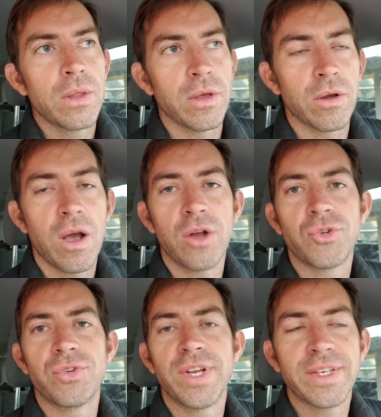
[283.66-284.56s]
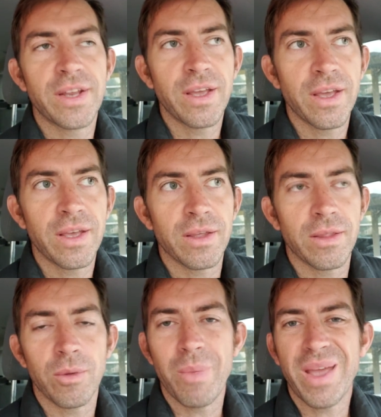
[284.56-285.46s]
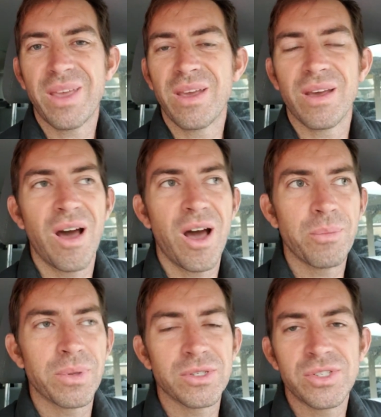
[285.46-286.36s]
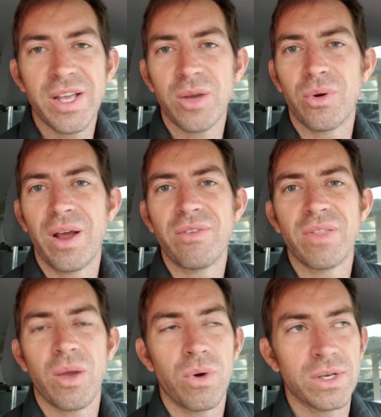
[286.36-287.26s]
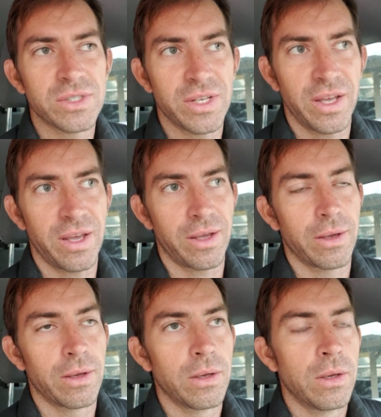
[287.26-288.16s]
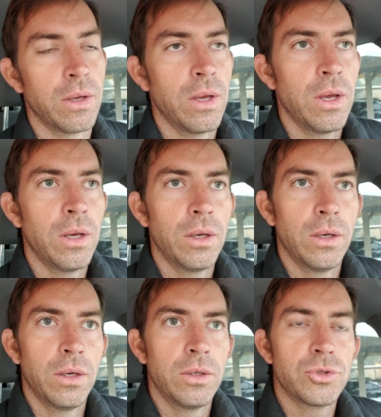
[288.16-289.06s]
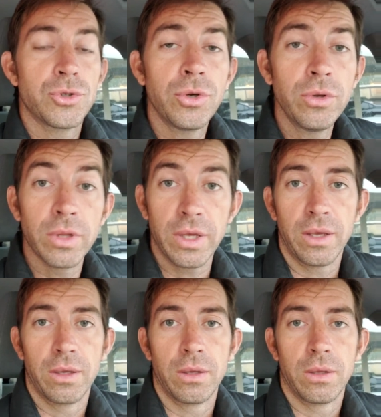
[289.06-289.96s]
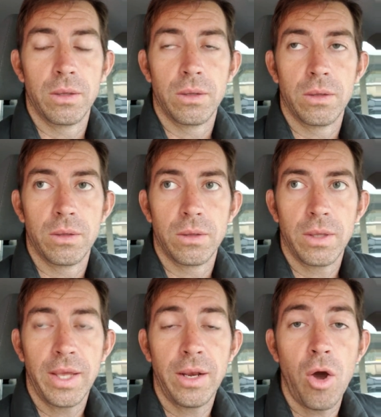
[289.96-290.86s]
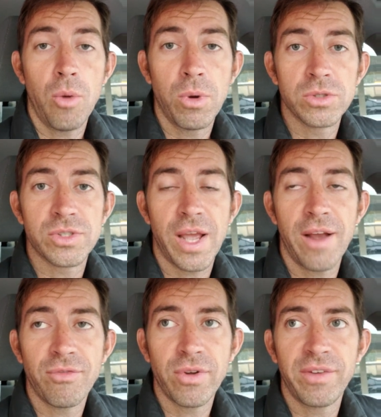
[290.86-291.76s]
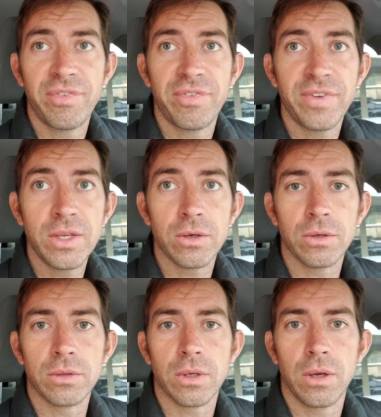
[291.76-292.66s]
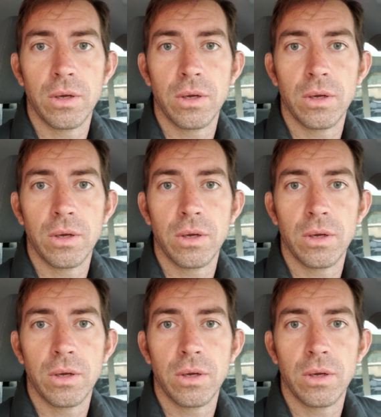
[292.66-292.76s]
They're contradicting it. They're making it up. They're saying whatever they want to say. Truly, in almost every field,